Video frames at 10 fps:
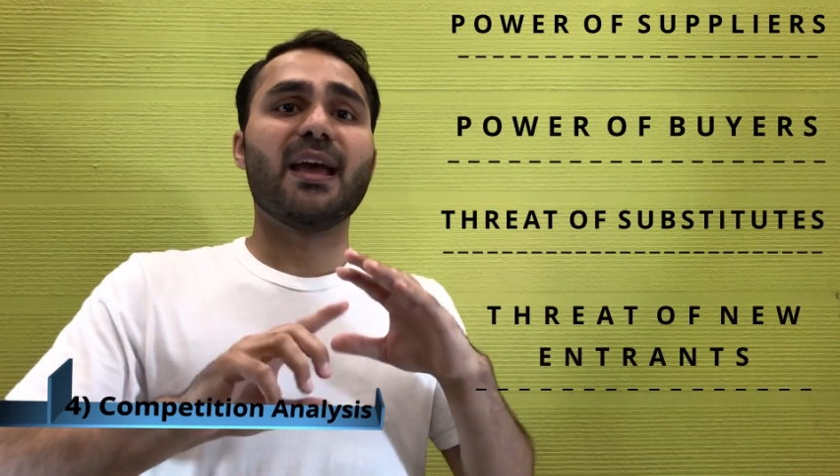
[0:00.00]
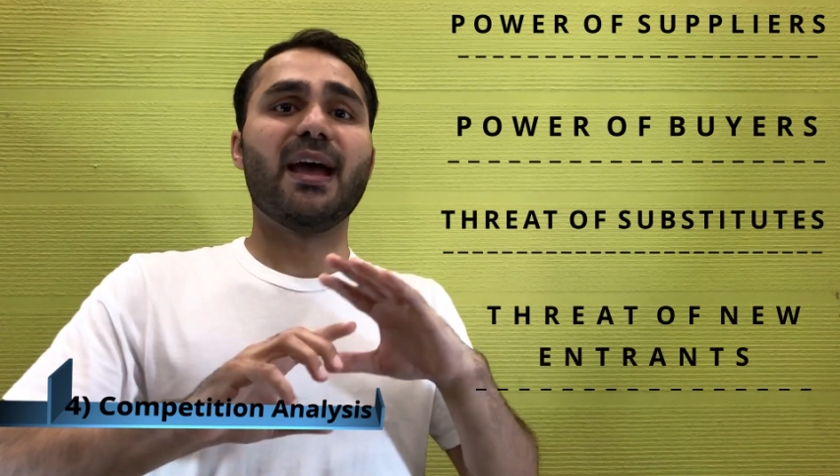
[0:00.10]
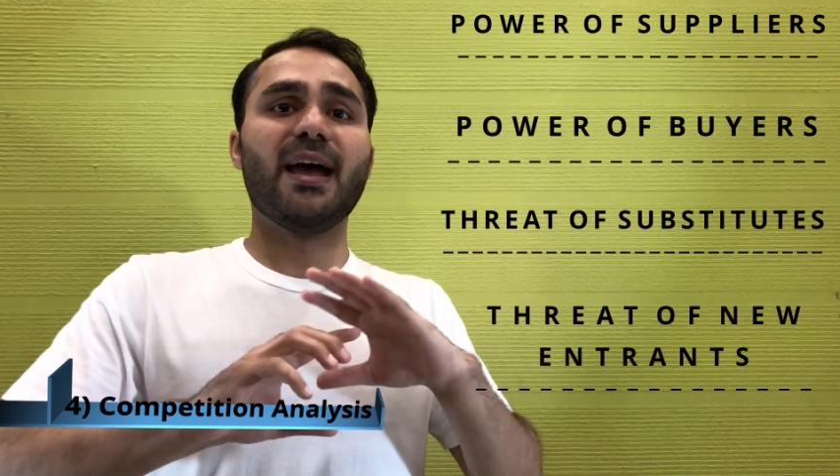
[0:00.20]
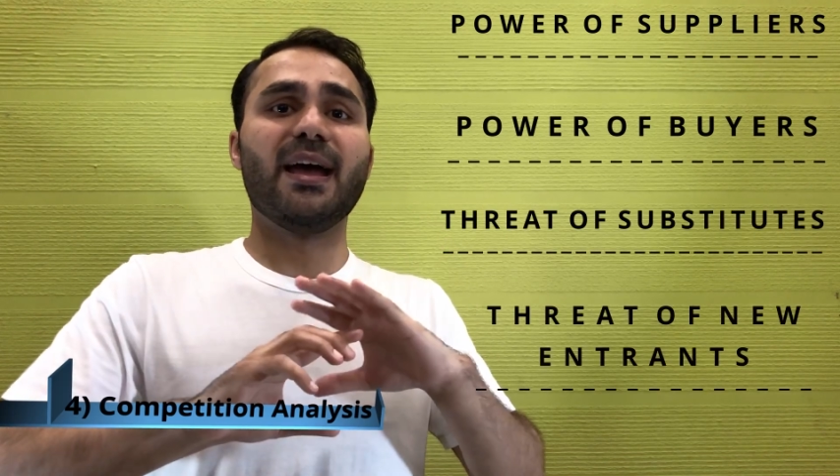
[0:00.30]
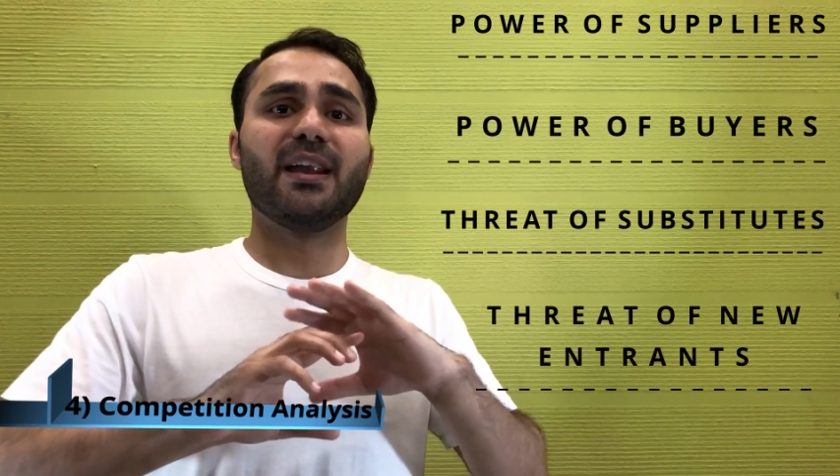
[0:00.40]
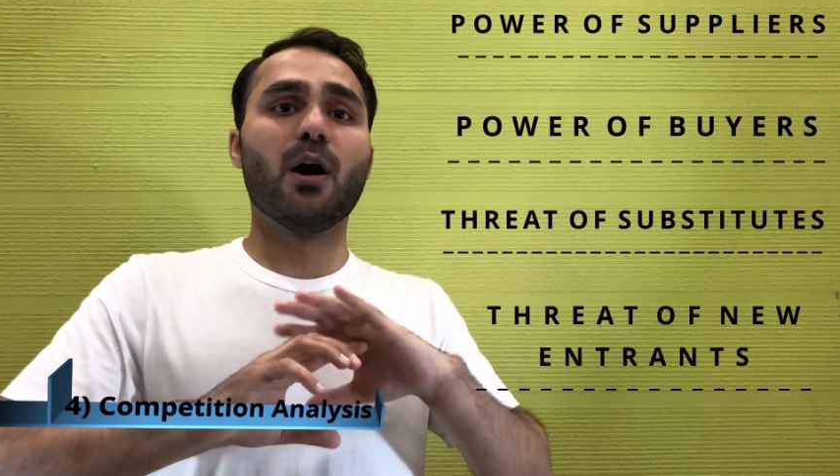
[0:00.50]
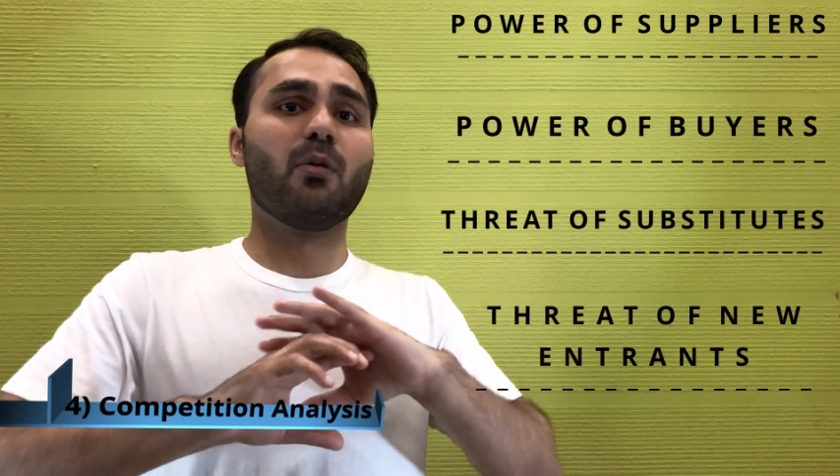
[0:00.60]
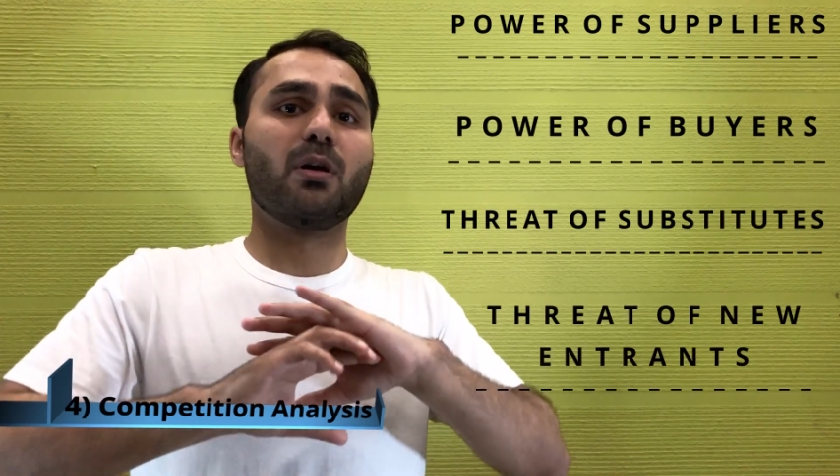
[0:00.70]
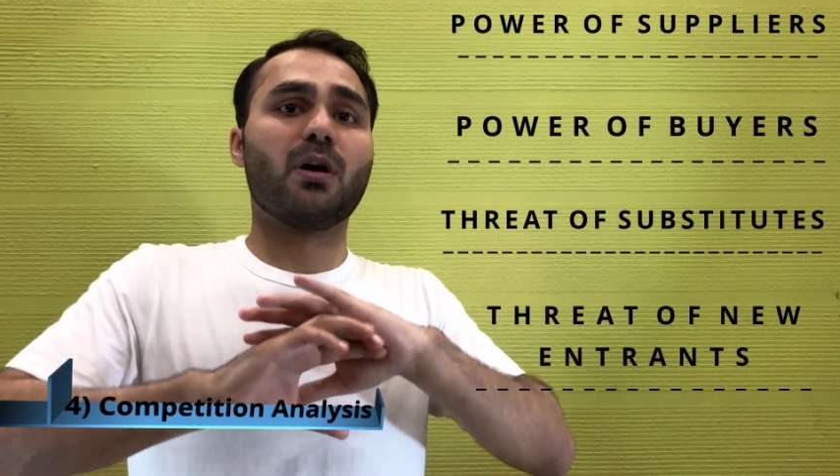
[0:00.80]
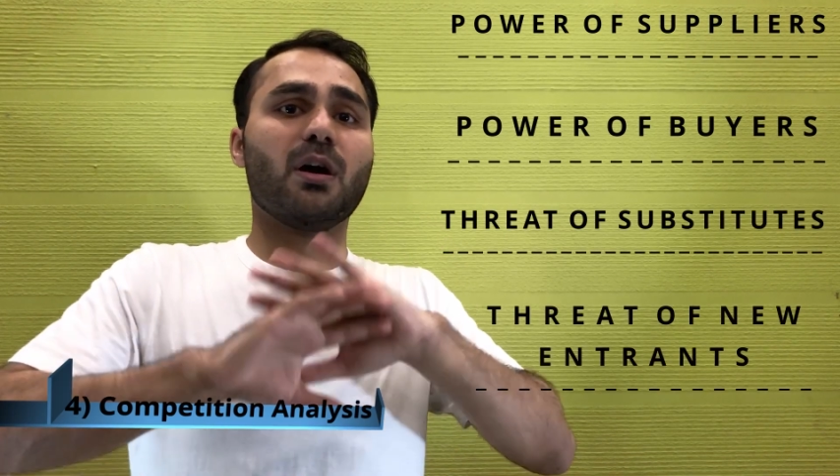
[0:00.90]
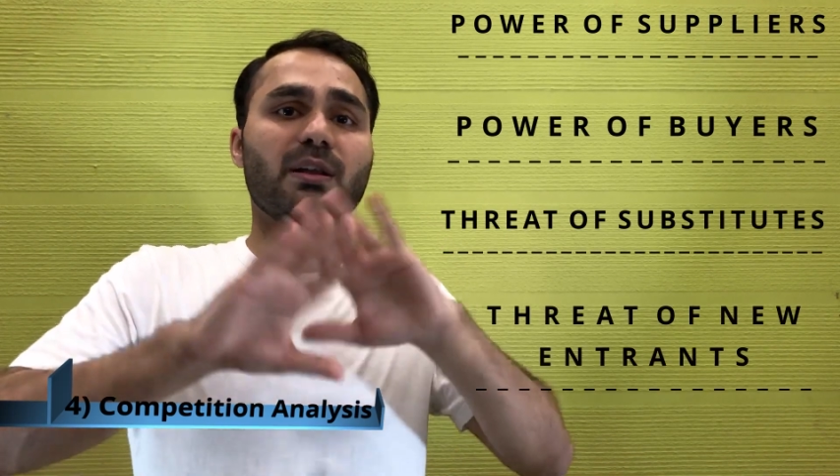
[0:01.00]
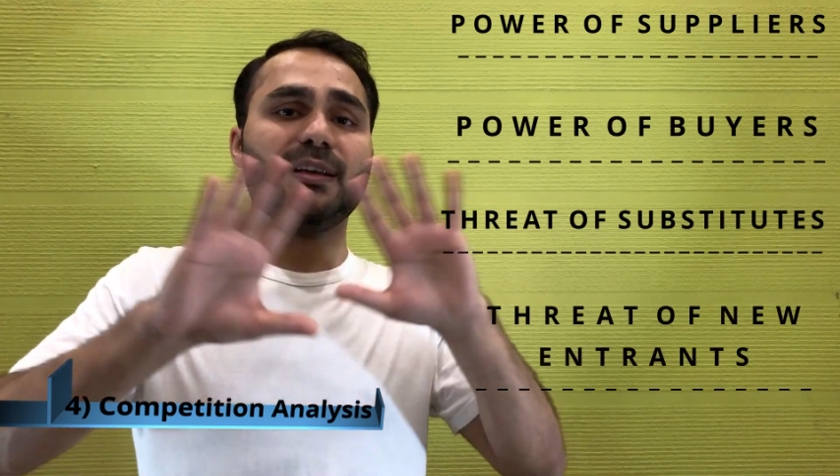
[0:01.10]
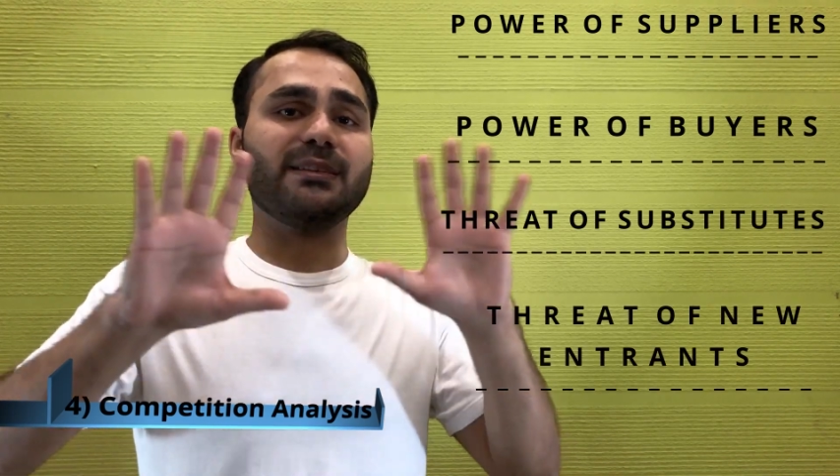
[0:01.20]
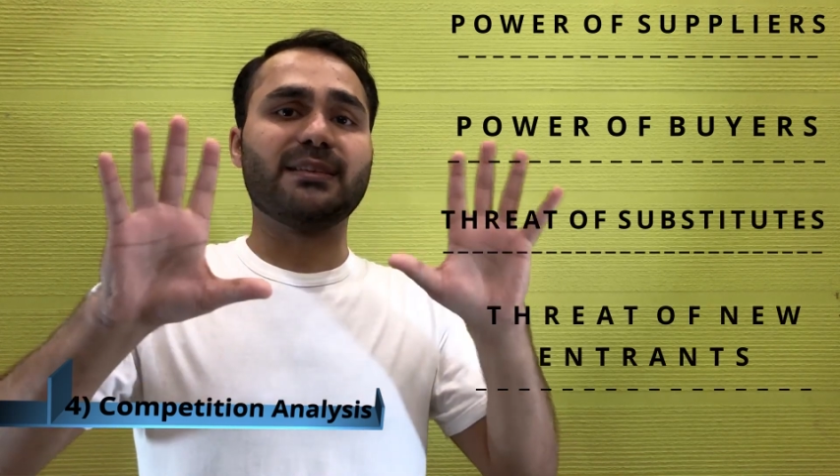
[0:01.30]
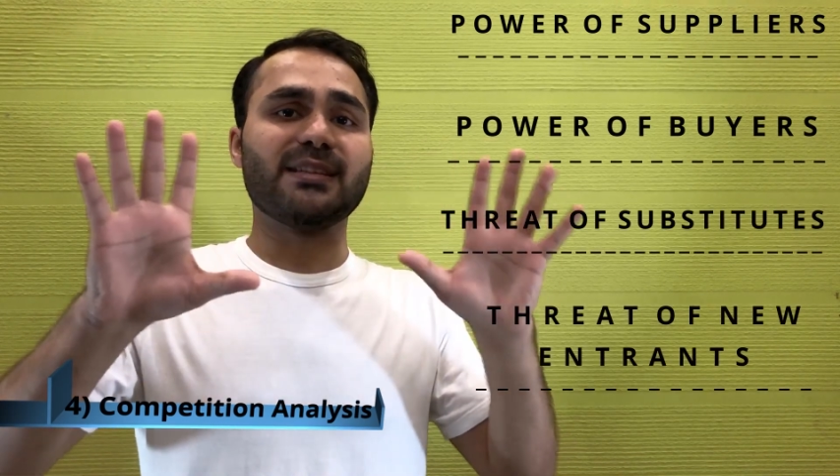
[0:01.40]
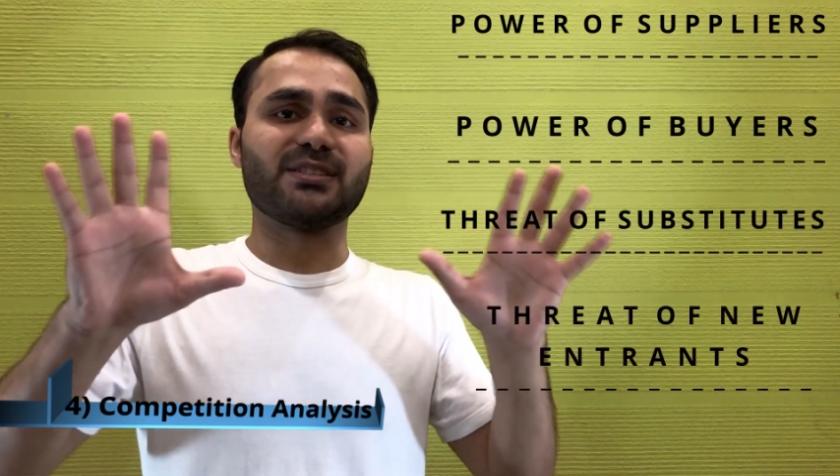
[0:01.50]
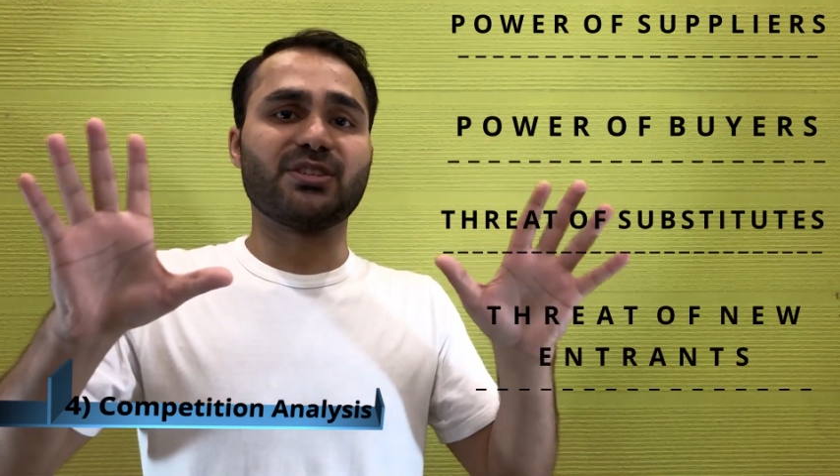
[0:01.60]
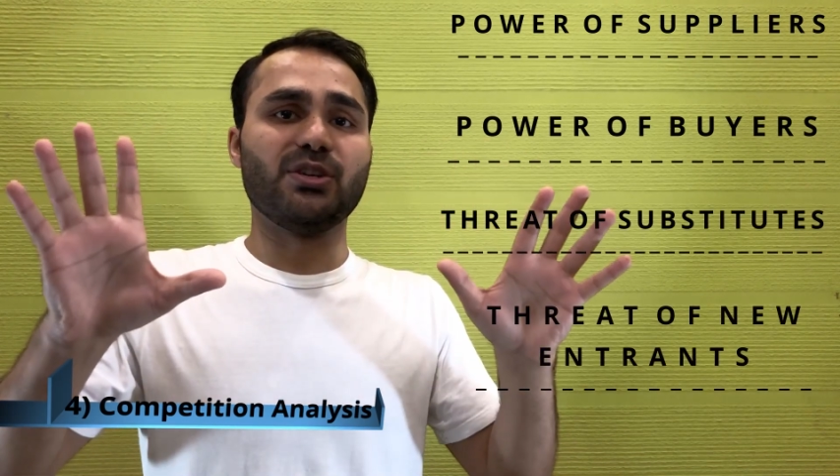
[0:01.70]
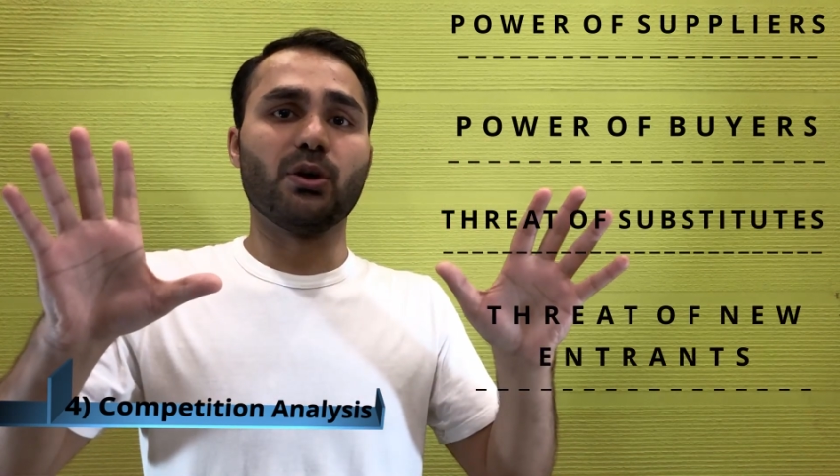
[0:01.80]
and overall intensity